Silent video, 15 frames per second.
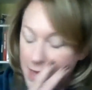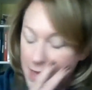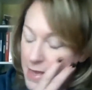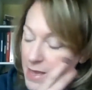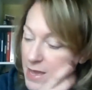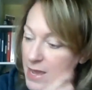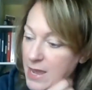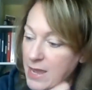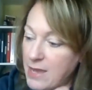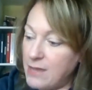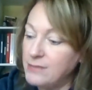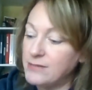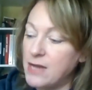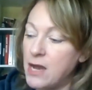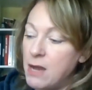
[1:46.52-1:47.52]

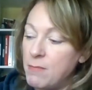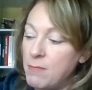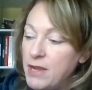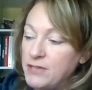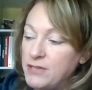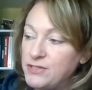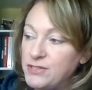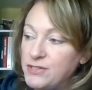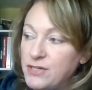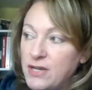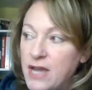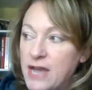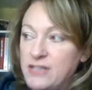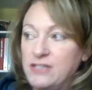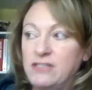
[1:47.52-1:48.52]
And
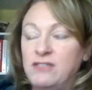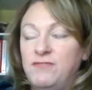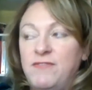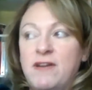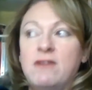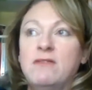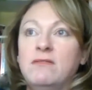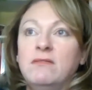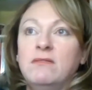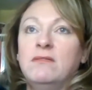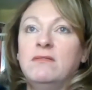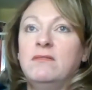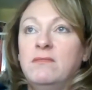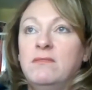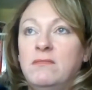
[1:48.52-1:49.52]
I just felt
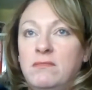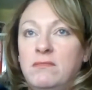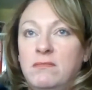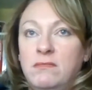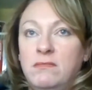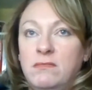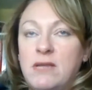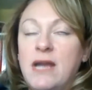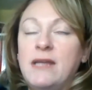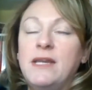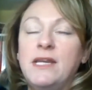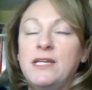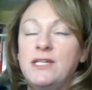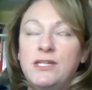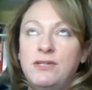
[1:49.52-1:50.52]
I
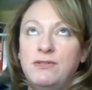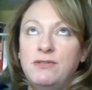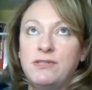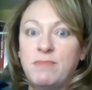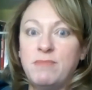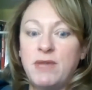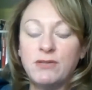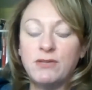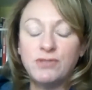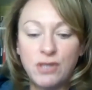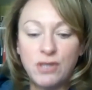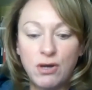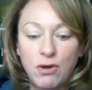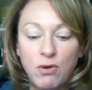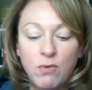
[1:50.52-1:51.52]
needed to do something.
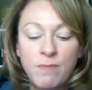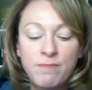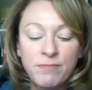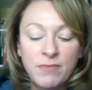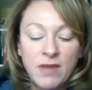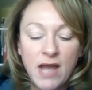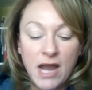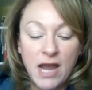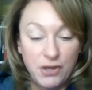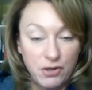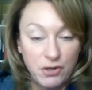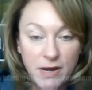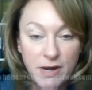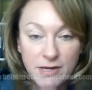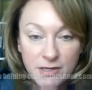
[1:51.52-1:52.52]
So I knew
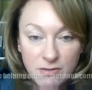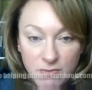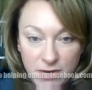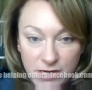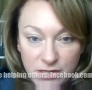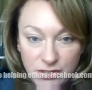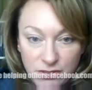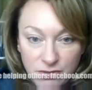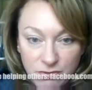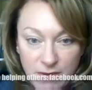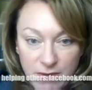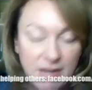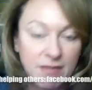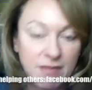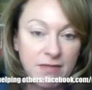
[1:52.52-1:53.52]
I didn't want to do
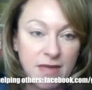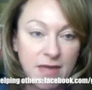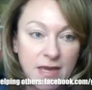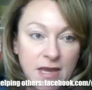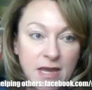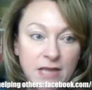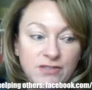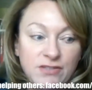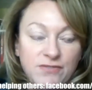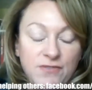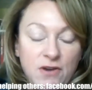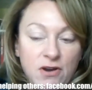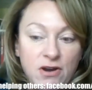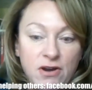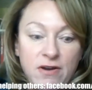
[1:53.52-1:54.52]
anything as
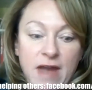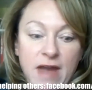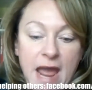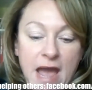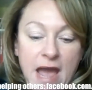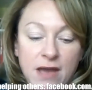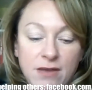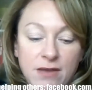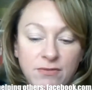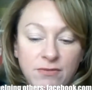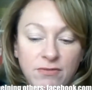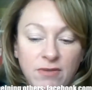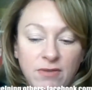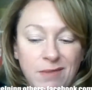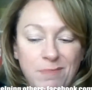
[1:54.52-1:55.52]
far as
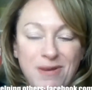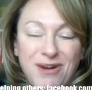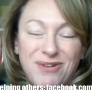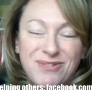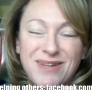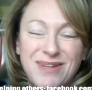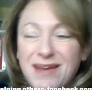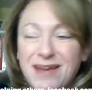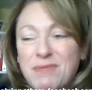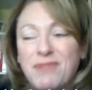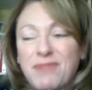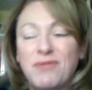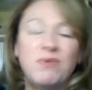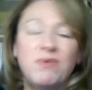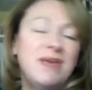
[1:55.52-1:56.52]
like part-time on
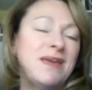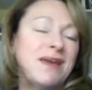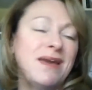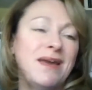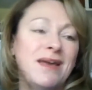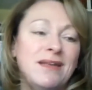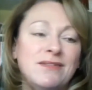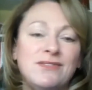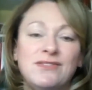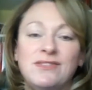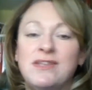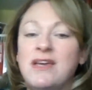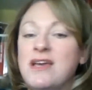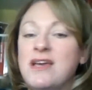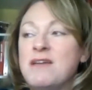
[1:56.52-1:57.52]
the weekends.
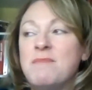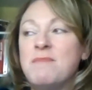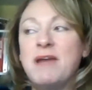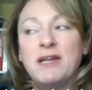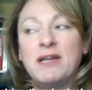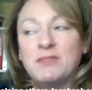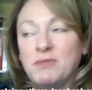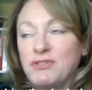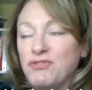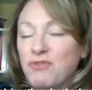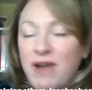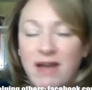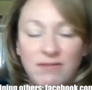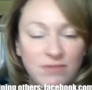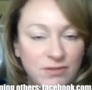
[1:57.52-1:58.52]
My husband
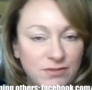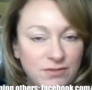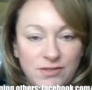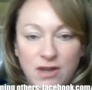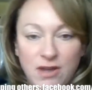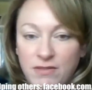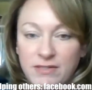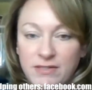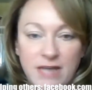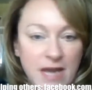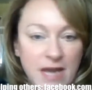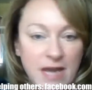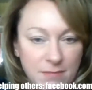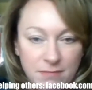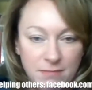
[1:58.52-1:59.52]
travels all the
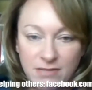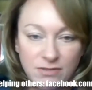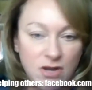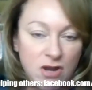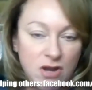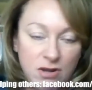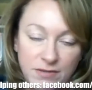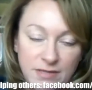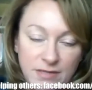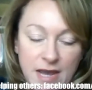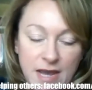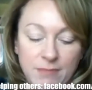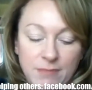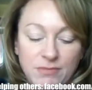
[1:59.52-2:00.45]
time. He's gone all the time.